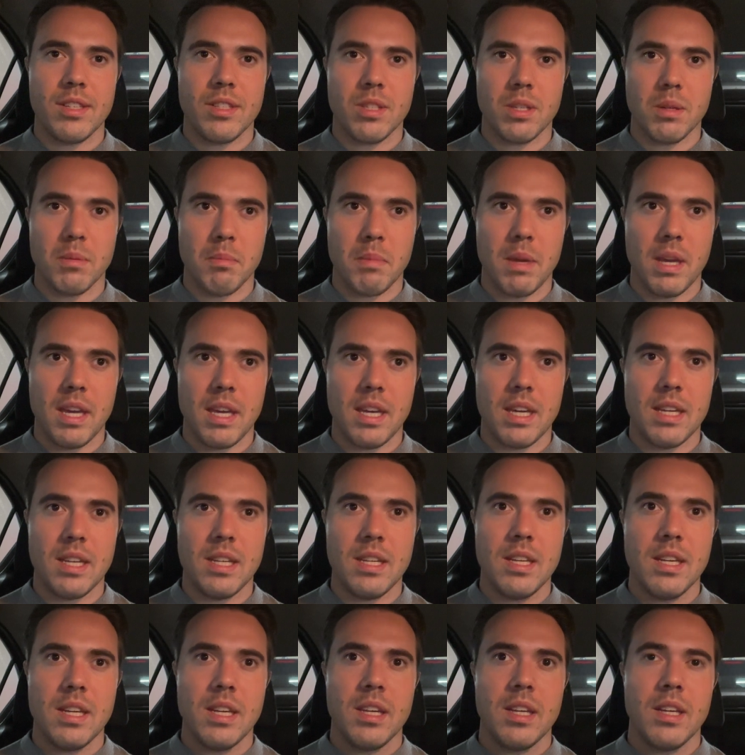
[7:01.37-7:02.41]
to me,
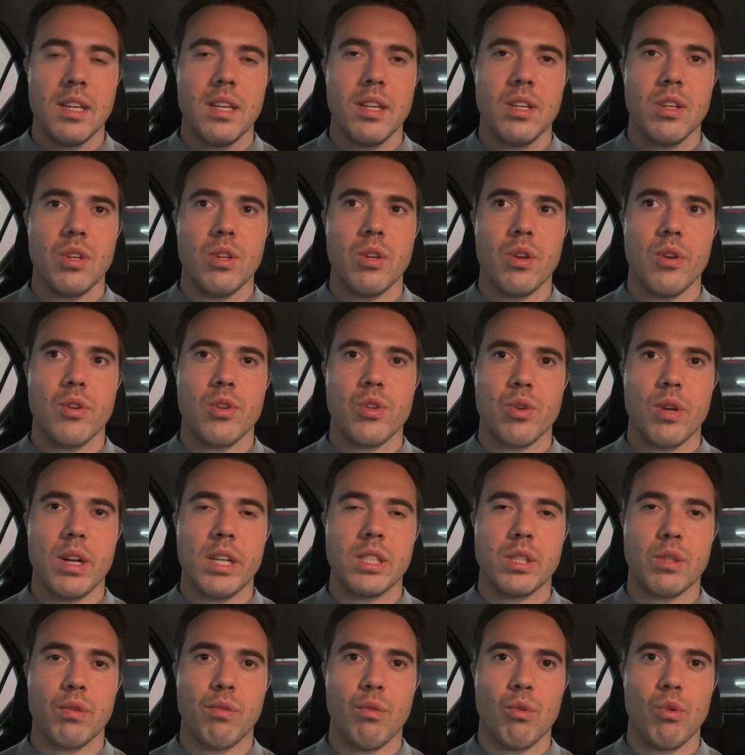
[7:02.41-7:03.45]

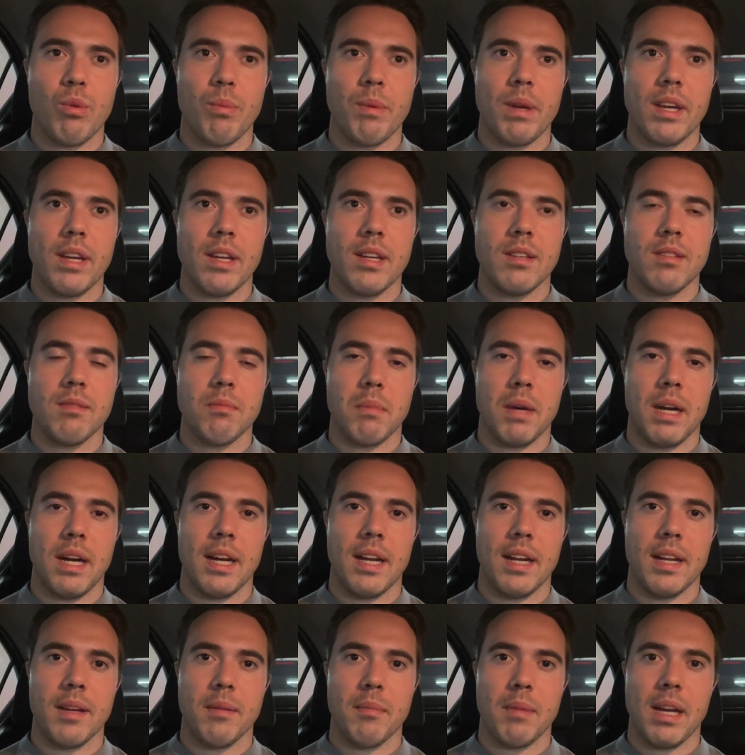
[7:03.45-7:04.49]
transforming
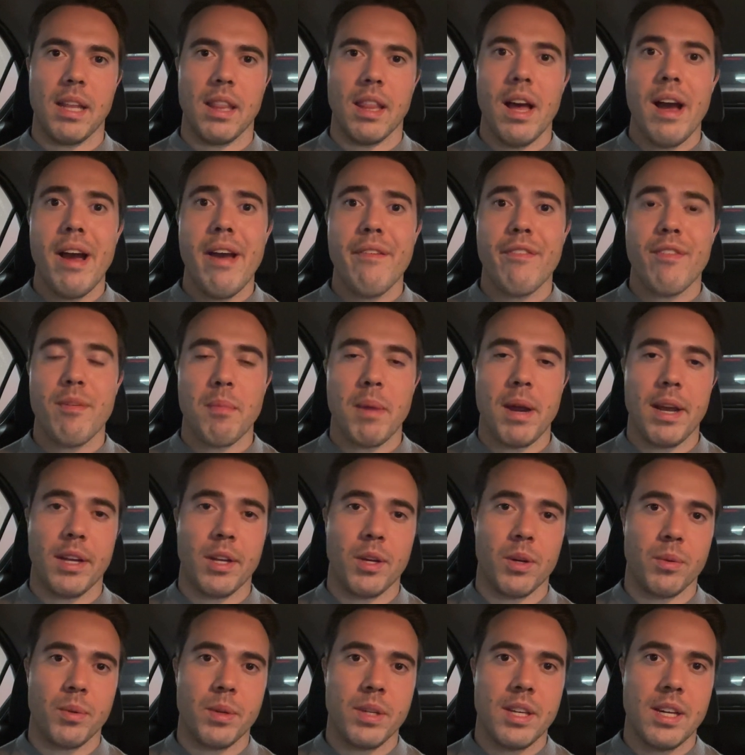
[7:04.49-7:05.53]
my life and my
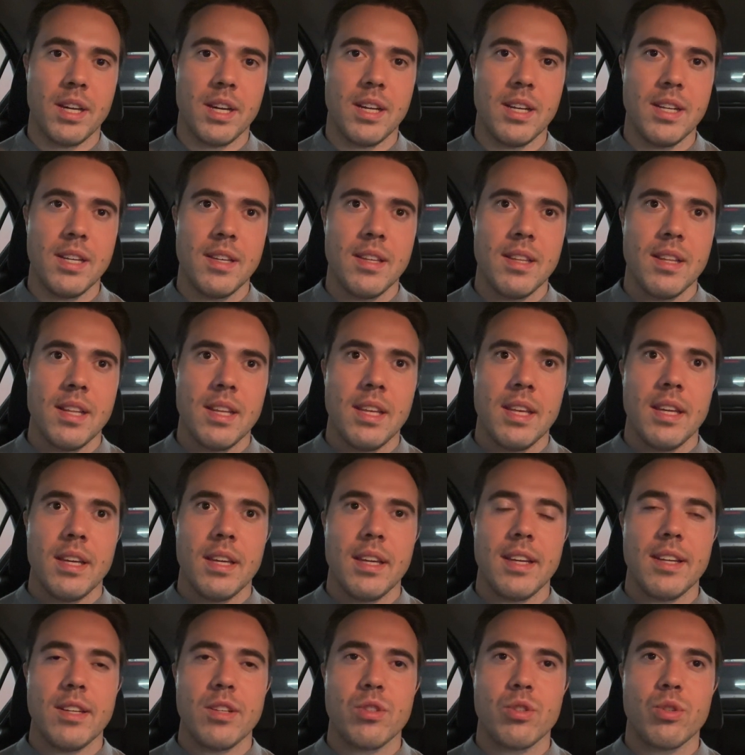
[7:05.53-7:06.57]
career
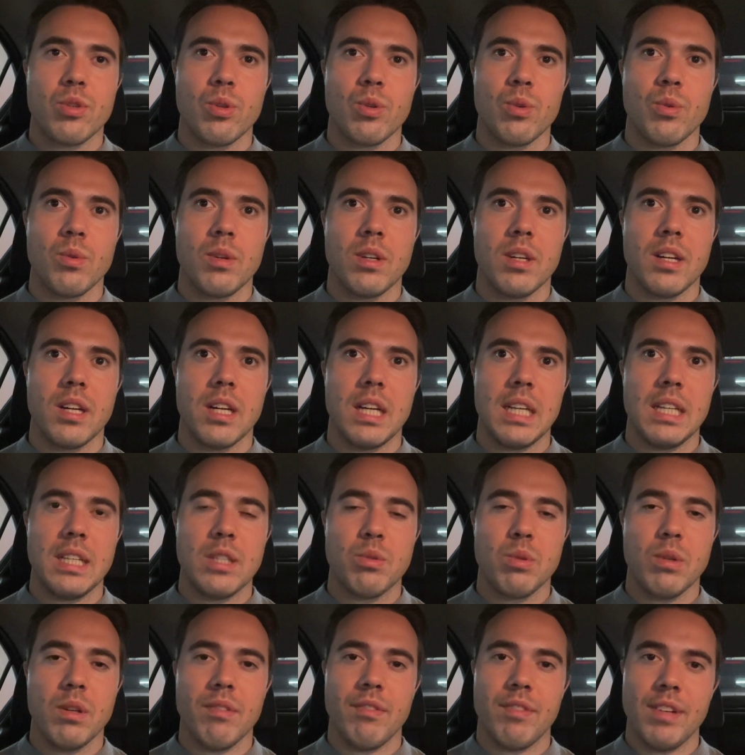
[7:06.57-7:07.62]
into
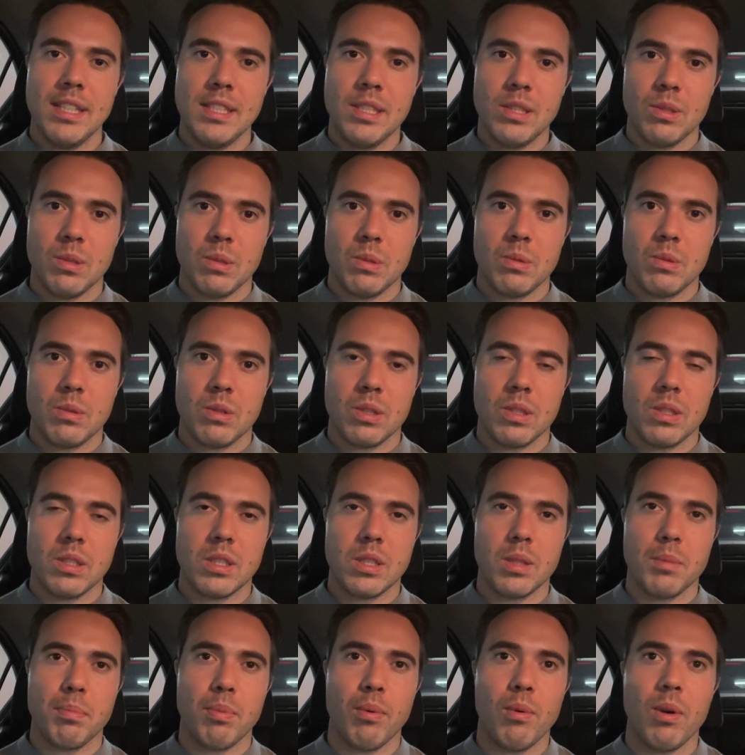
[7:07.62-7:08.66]
a vessel to
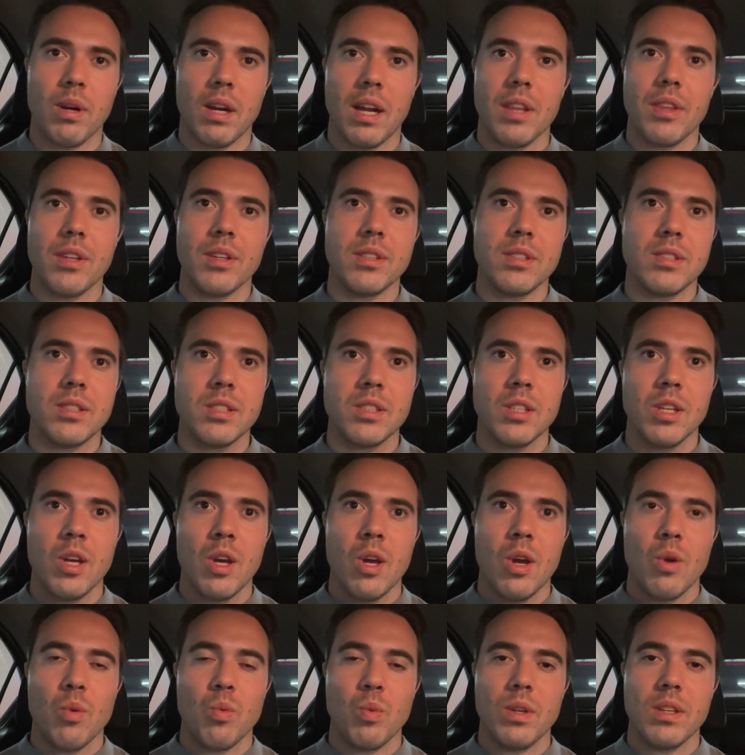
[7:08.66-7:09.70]
support others
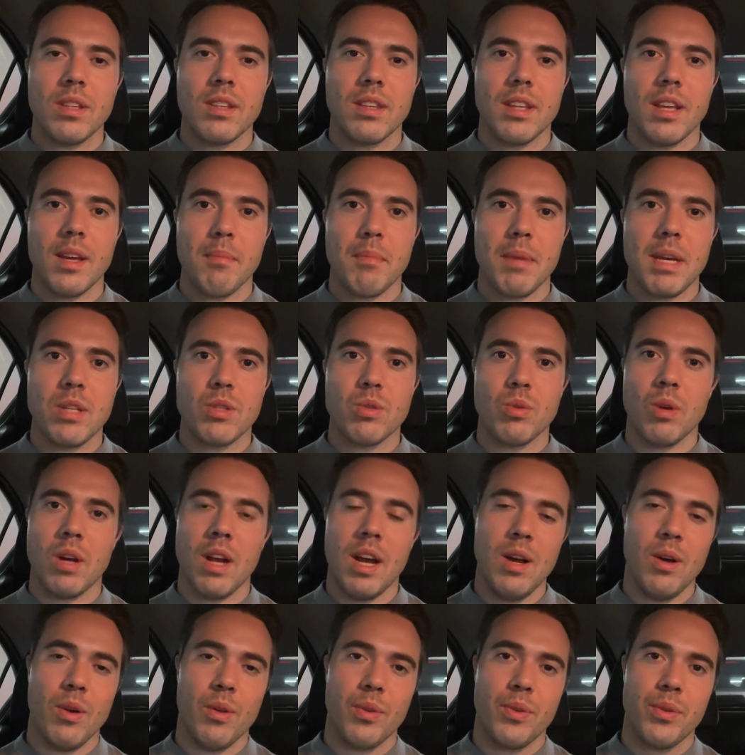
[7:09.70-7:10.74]
with their mental
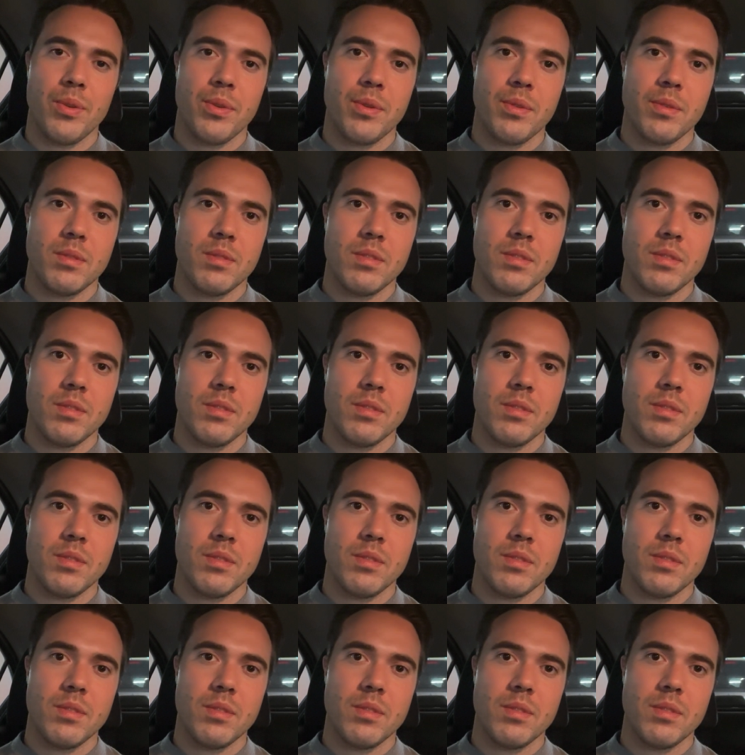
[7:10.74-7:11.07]
health.